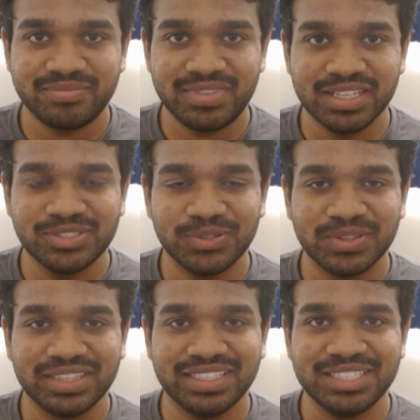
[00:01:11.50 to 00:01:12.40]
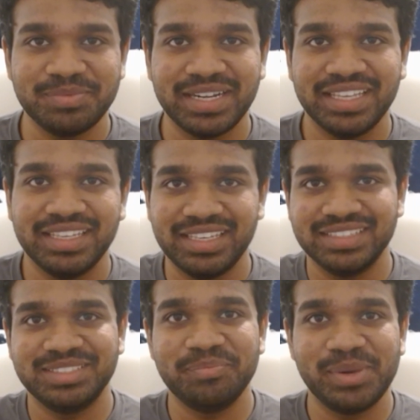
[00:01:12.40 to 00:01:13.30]
so this is
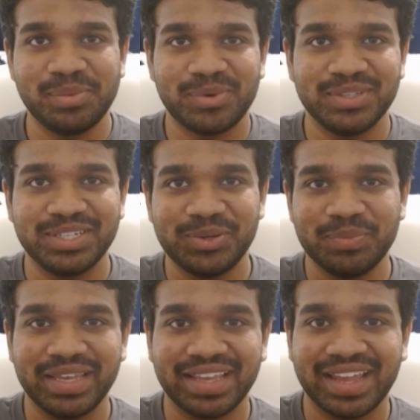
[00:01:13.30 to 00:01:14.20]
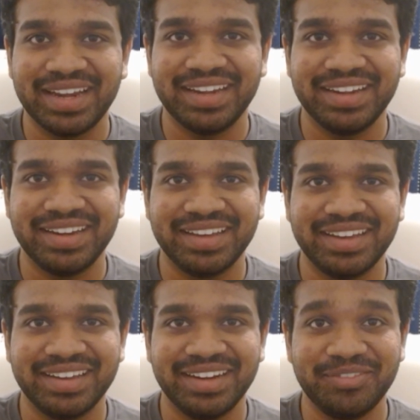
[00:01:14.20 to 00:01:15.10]
pretty simple project to make, and
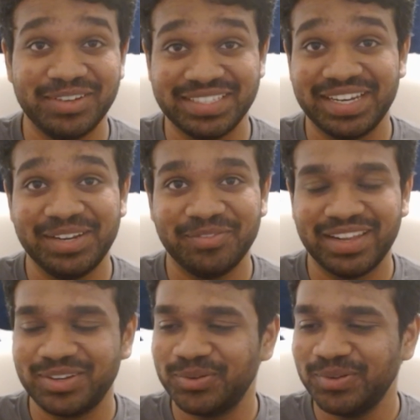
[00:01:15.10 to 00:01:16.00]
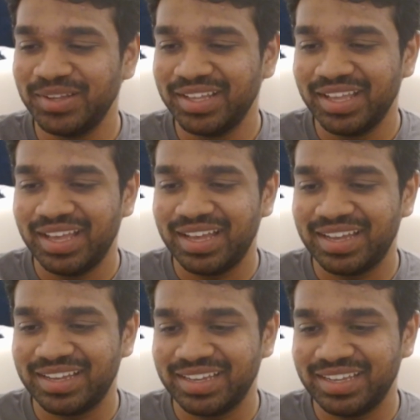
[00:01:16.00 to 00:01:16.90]
it works really well too.
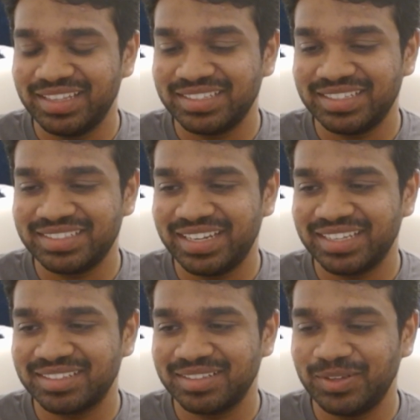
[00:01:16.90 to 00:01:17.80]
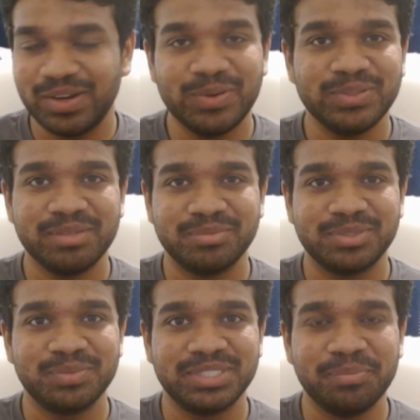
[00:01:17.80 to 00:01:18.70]
In the sense, like, you can do some
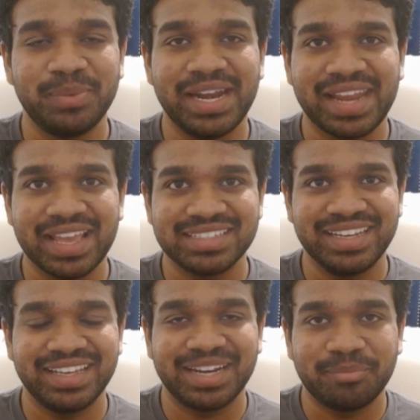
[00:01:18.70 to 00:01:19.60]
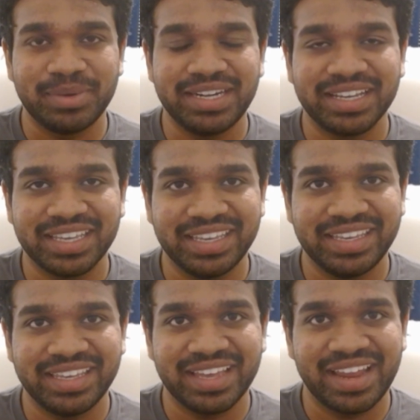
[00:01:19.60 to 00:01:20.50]
simple attacks like rubber
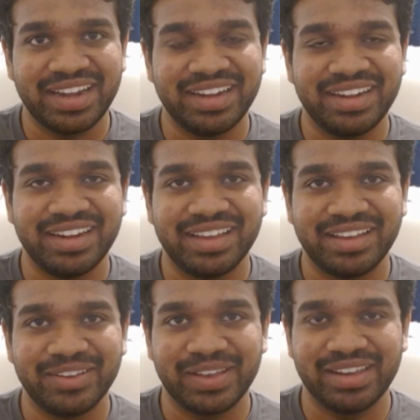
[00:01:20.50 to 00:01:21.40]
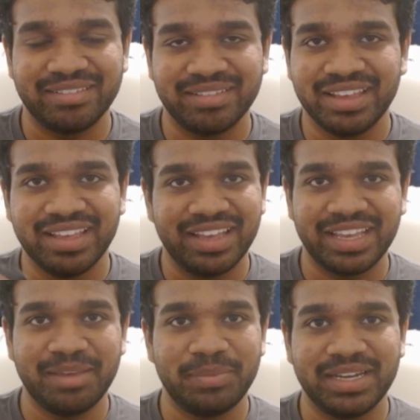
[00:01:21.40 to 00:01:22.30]
ducky, and you can
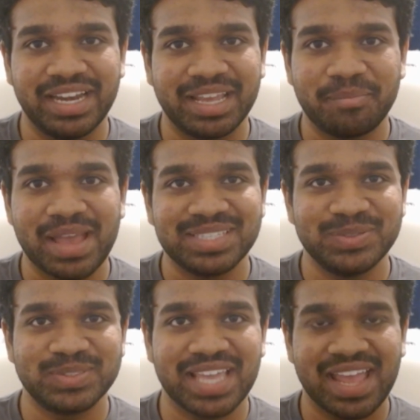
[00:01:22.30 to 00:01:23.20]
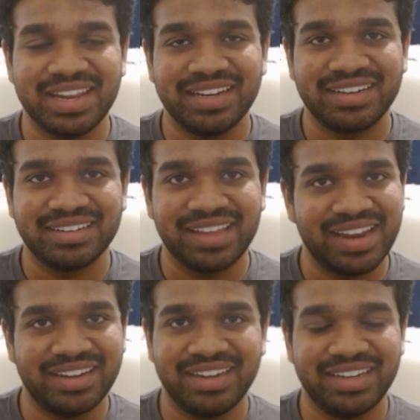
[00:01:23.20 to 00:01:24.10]
keep it like a passive scanner,
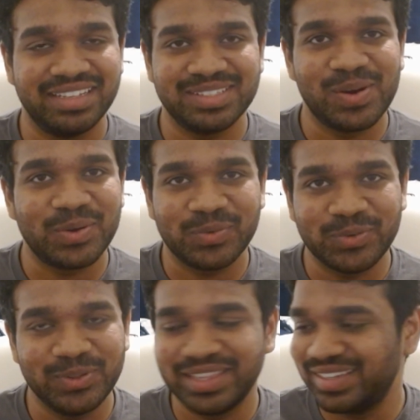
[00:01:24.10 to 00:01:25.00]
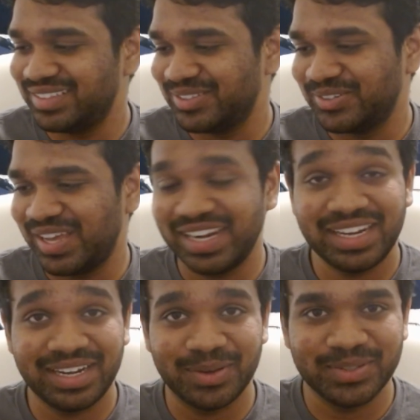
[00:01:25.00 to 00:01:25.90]
and it does a lot of cool things. So I
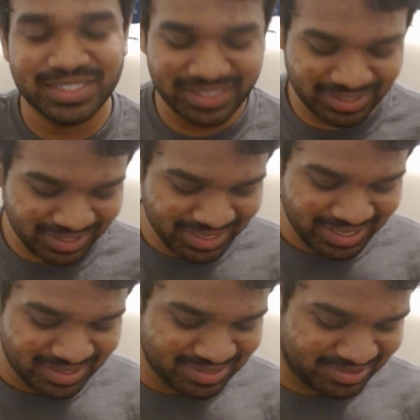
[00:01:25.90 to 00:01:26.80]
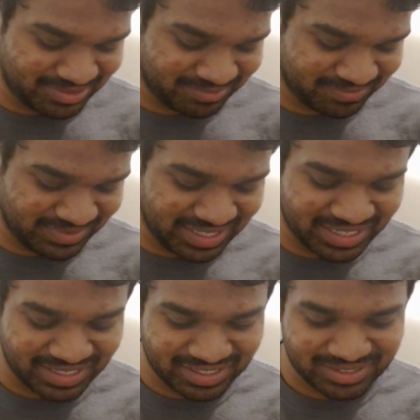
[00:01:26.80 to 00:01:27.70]
really love this thing. So
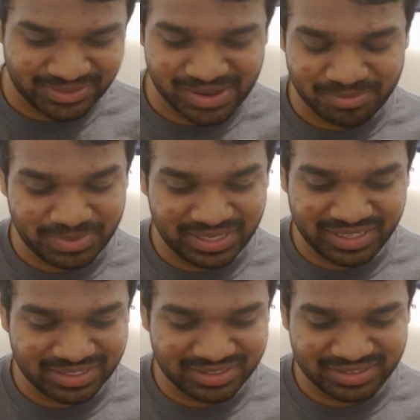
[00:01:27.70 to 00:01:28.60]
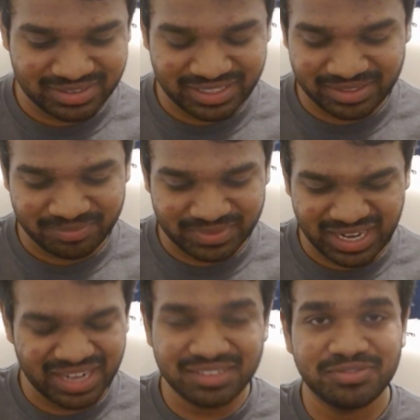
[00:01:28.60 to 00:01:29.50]
I built this thing,
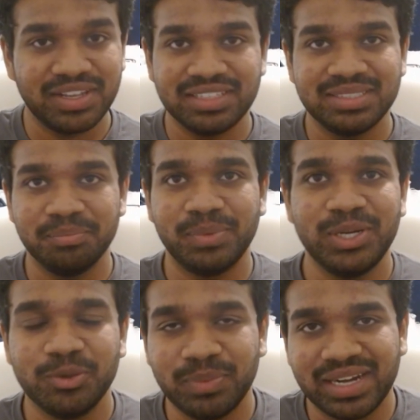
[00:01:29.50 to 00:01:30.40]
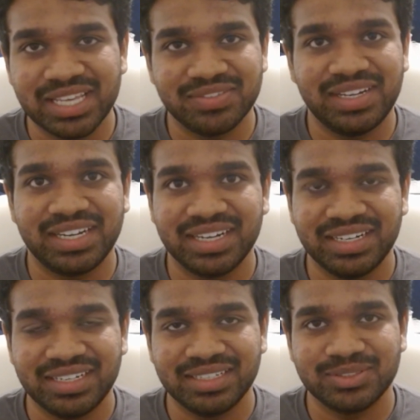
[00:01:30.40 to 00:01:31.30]
and it's very simple to build as well,
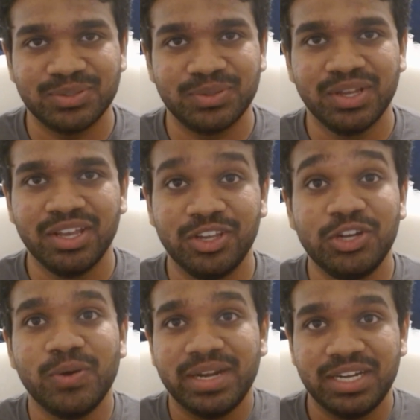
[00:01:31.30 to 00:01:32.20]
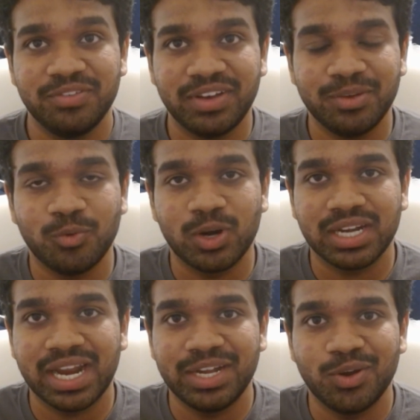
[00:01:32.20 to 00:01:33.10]
NetHunter. So you need to identify
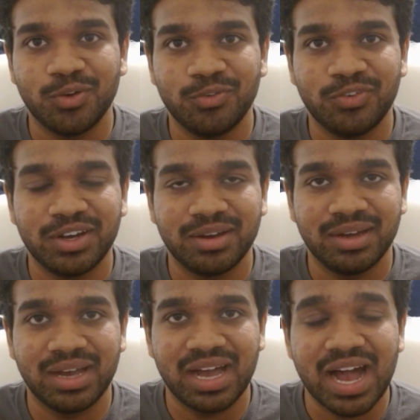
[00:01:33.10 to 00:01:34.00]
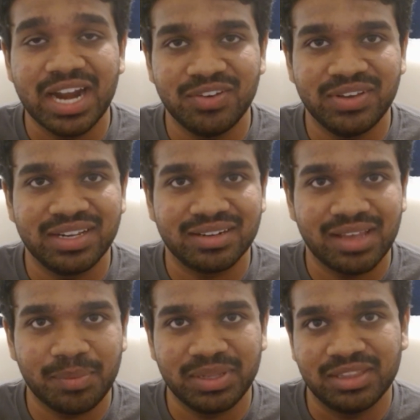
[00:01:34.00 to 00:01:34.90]
what kind of a hardware,
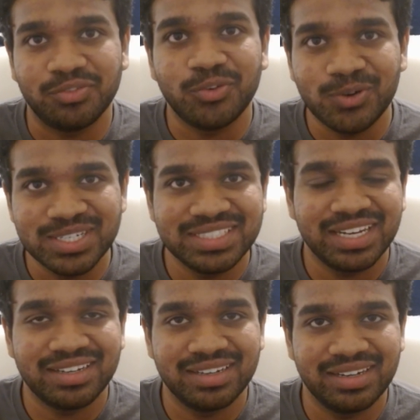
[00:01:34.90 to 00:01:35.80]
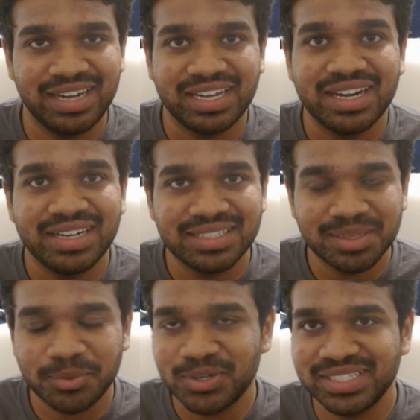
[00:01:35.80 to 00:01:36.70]
I mean the phones that NetHunter
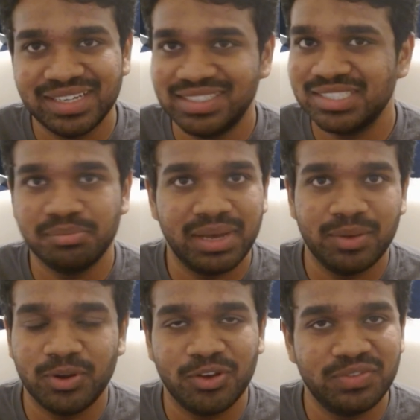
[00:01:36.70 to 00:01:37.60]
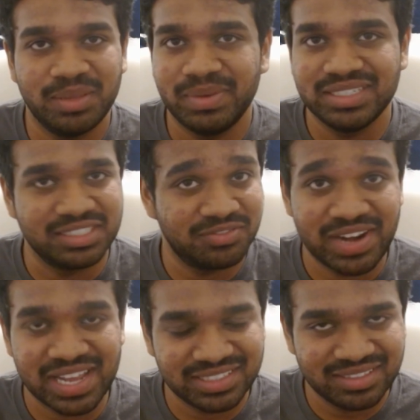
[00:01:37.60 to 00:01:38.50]
supports, and just buy one of them and just
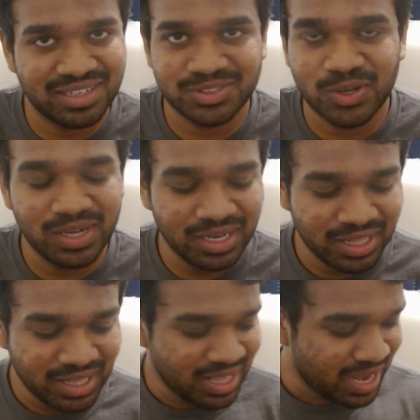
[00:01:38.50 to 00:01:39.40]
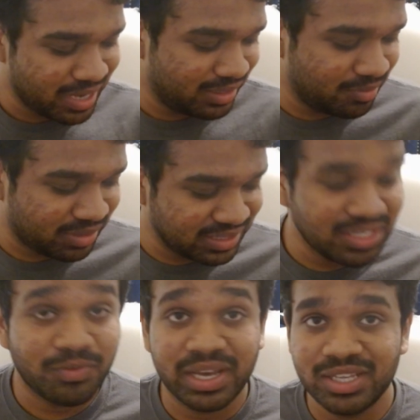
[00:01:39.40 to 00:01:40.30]
flash it. That's all. And the
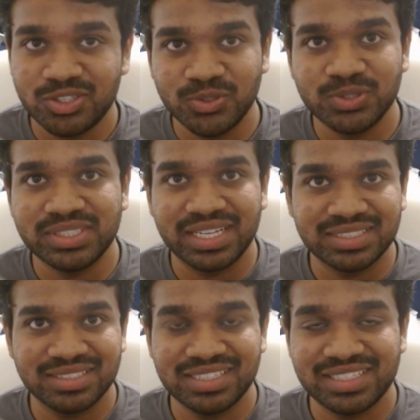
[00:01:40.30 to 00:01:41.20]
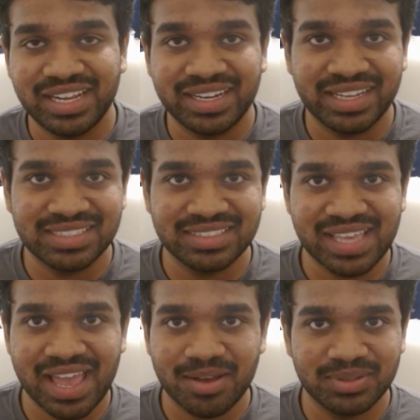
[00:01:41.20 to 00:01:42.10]
reason why I choose Nexus is like Nexus
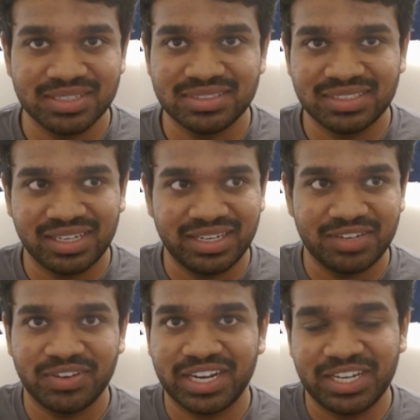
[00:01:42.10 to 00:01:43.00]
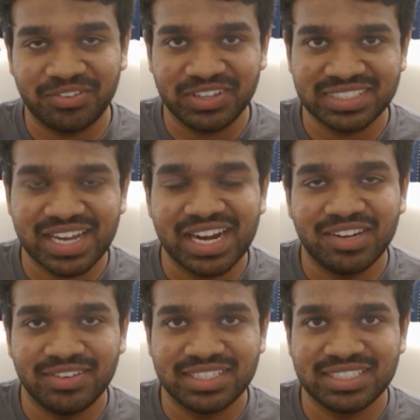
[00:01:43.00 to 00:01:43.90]
have this network interface card
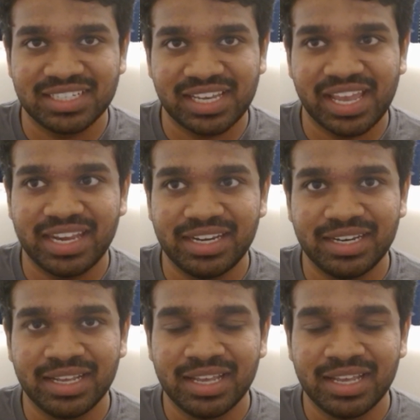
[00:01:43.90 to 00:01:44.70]
which can